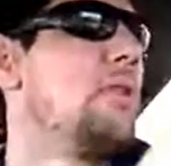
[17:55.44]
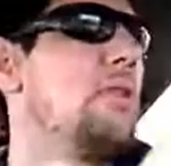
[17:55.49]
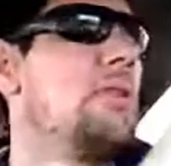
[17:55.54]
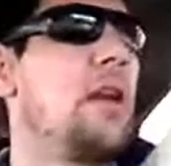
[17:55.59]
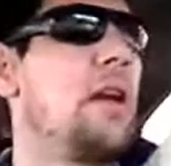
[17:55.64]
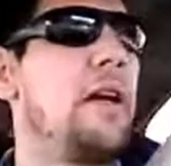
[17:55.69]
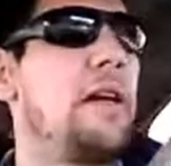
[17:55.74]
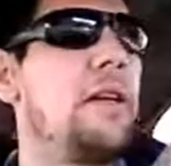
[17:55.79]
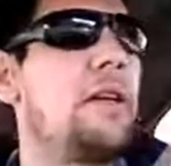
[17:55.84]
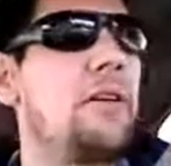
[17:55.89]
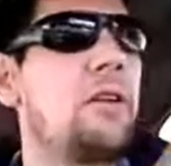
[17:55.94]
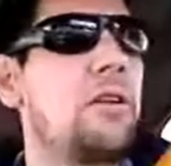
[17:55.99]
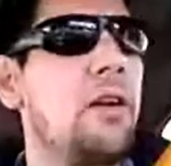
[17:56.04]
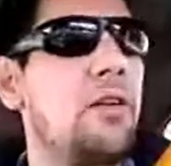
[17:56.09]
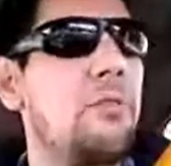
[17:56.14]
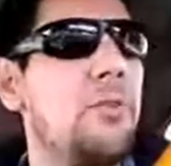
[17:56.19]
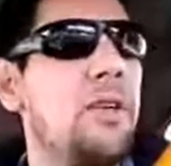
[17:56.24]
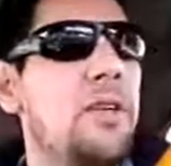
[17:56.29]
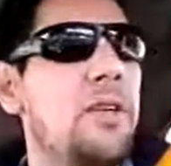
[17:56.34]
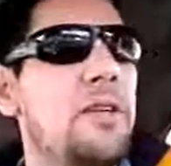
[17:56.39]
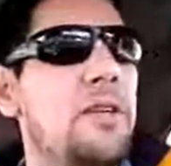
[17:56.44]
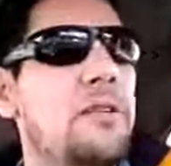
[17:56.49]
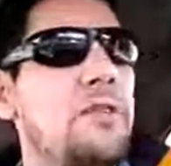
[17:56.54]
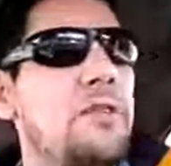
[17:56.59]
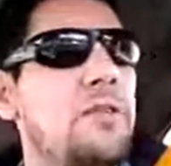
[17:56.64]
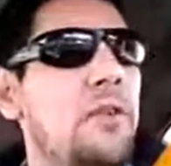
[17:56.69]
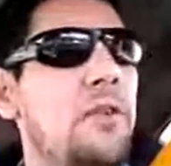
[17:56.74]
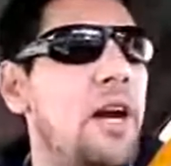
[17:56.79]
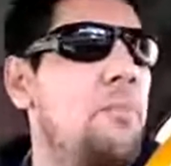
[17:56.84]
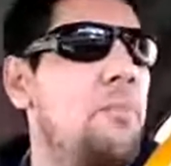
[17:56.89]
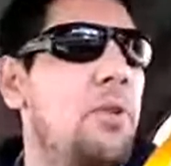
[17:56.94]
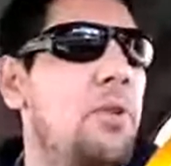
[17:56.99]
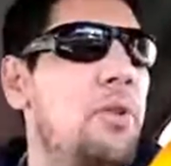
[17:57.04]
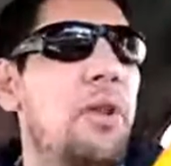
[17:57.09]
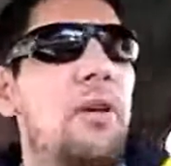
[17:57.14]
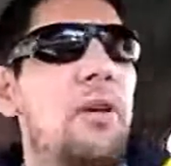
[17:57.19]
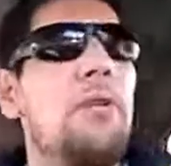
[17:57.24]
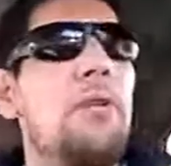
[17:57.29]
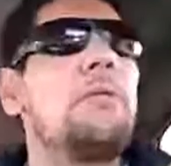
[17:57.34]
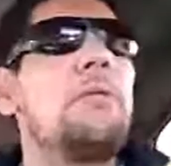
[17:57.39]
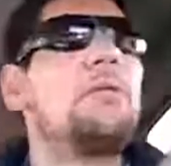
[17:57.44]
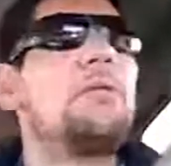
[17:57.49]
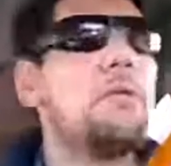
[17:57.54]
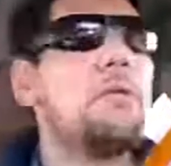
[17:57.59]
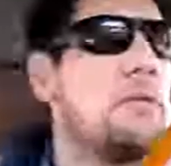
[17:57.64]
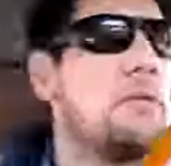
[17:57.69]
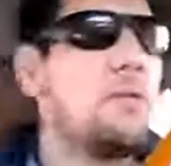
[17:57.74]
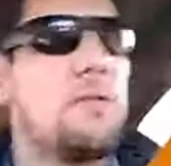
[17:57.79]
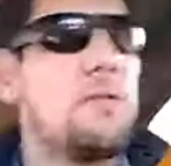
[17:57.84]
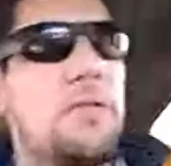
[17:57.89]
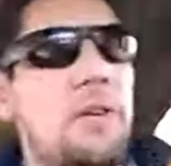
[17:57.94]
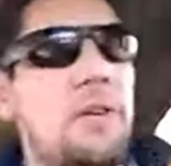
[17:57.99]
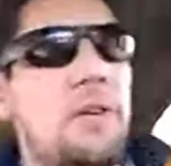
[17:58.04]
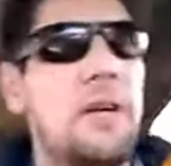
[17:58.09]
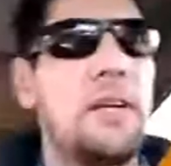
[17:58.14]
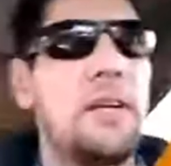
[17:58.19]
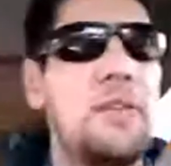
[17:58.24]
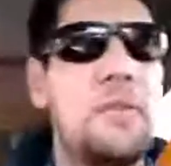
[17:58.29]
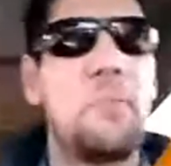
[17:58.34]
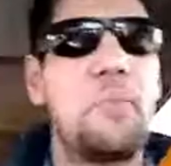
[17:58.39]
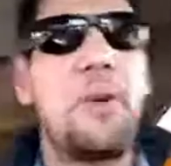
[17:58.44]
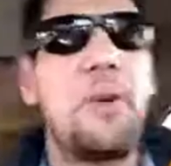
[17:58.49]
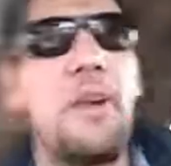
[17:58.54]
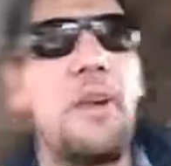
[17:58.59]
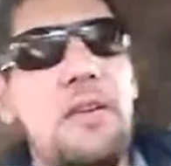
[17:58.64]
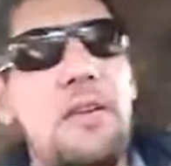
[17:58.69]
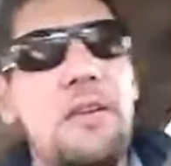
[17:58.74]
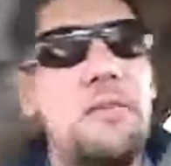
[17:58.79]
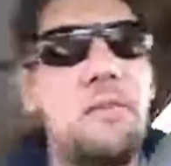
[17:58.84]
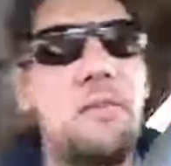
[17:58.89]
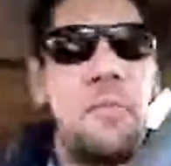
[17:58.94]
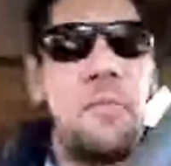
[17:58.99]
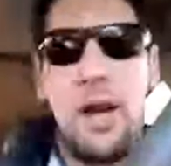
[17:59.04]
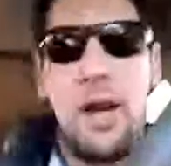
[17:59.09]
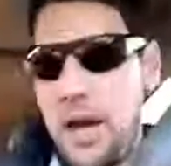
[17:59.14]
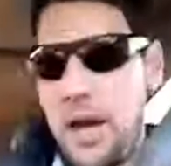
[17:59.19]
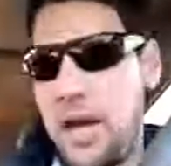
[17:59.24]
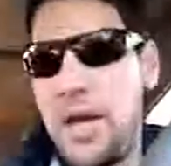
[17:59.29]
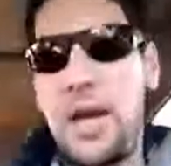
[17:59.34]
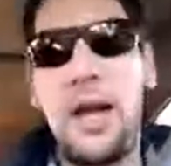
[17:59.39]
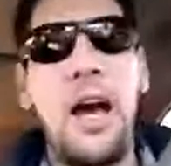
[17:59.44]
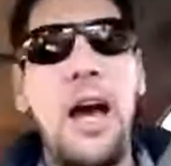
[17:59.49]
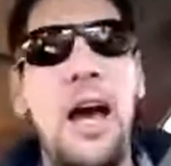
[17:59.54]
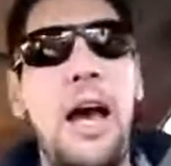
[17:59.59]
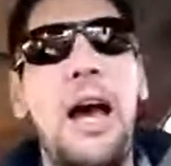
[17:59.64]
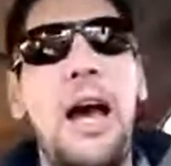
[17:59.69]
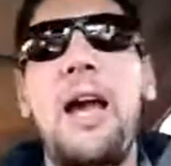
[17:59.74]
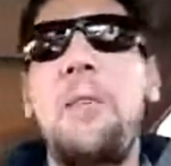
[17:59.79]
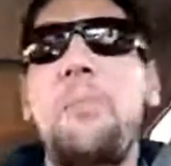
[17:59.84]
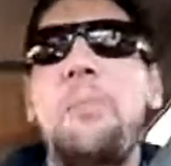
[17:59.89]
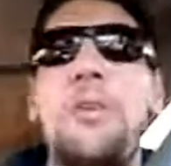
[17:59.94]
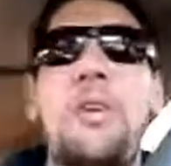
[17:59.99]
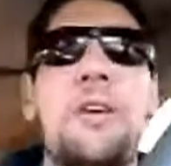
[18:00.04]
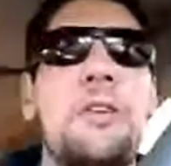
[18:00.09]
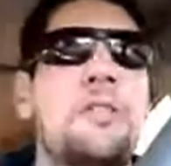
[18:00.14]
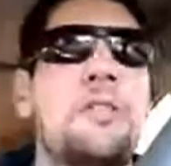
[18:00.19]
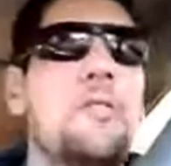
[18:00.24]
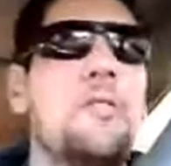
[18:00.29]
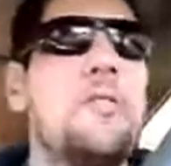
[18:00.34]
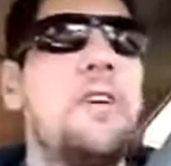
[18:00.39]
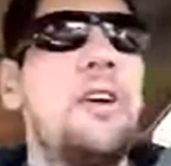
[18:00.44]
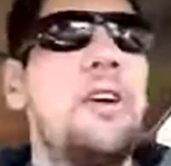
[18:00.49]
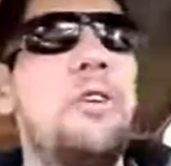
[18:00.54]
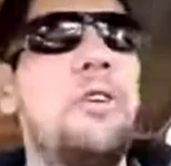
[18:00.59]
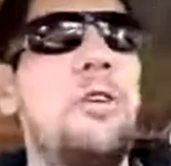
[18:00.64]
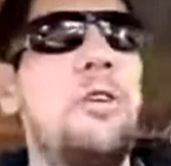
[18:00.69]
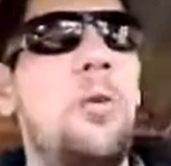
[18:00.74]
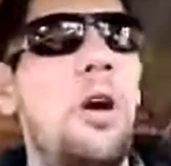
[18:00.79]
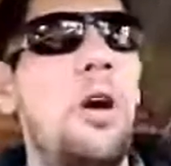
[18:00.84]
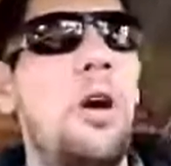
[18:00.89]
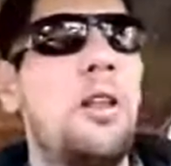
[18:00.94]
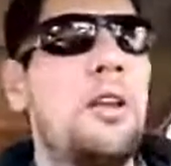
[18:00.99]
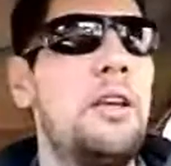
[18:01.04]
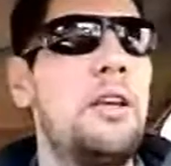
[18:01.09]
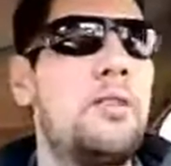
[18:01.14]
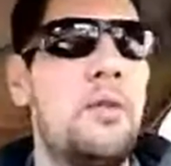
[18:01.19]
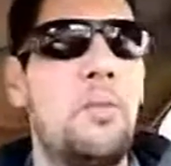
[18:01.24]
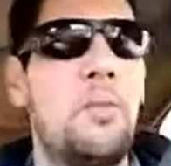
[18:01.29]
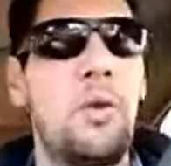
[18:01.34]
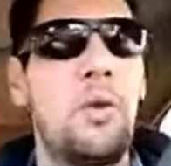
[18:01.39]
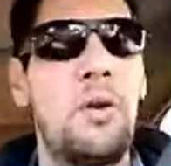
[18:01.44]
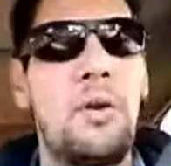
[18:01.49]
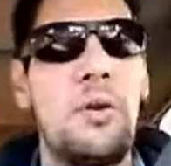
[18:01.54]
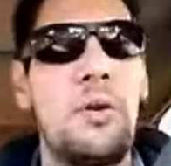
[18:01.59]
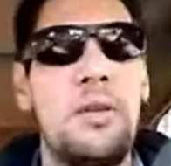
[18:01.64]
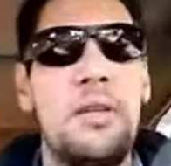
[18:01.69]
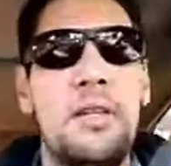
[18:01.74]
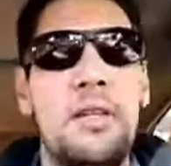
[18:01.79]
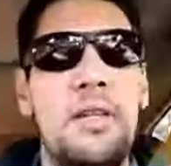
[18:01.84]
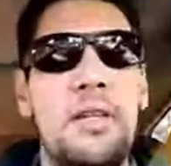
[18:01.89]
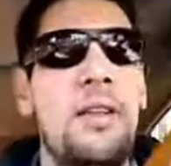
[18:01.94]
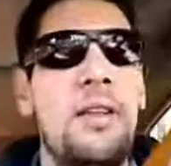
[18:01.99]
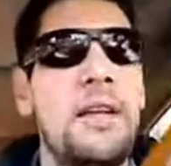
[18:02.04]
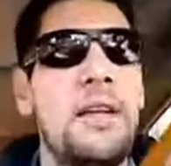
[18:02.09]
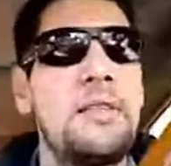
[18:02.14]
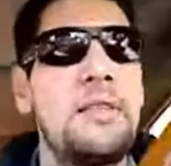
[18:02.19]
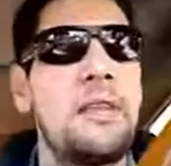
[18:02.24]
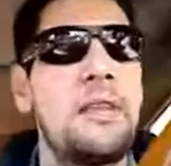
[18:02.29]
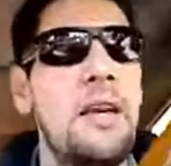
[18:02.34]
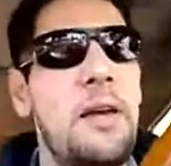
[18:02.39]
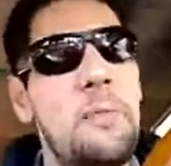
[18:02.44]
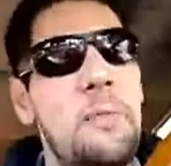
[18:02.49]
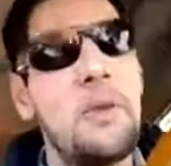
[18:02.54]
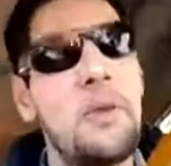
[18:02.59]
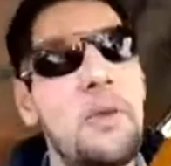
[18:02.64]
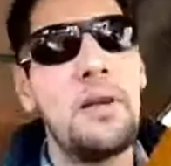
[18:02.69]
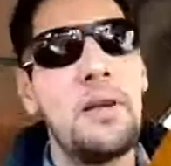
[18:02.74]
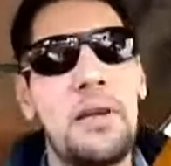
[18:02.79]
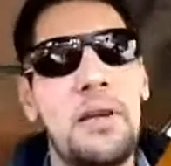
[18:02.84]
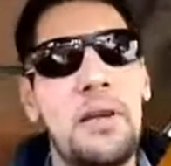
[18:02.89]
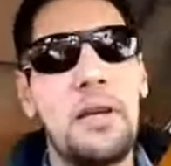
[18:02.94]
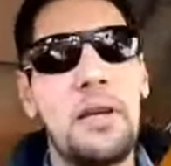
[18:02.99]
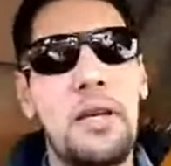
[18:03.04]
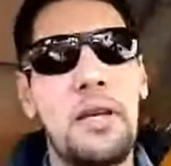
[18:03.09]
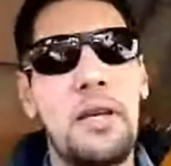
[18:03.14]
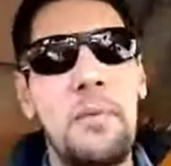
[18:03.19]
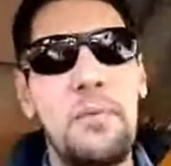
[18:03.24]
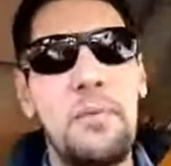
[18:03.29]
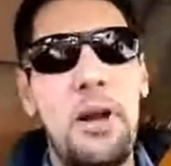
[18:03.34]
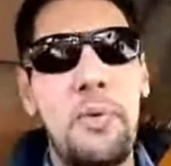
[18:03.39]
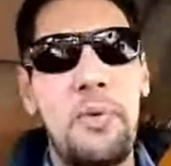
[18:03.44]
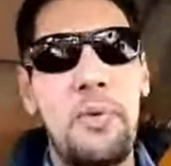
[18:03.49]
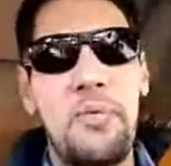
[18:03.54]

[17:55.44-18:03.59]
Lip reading: Like, comment, and subscribe below so I can spread my high production value quality to the world. And until next time, keep prepping,